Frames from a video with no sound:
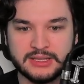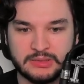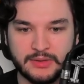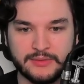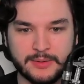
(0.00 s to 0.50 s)

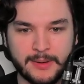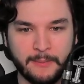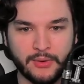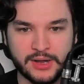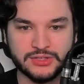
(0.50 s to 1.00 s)
some of them are
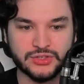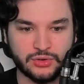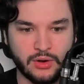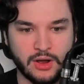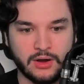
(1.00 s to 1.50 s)
pretty
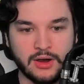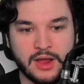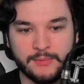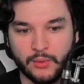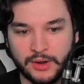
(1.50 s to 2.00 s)
strong.
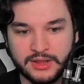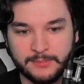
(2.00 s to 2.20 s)
But one of the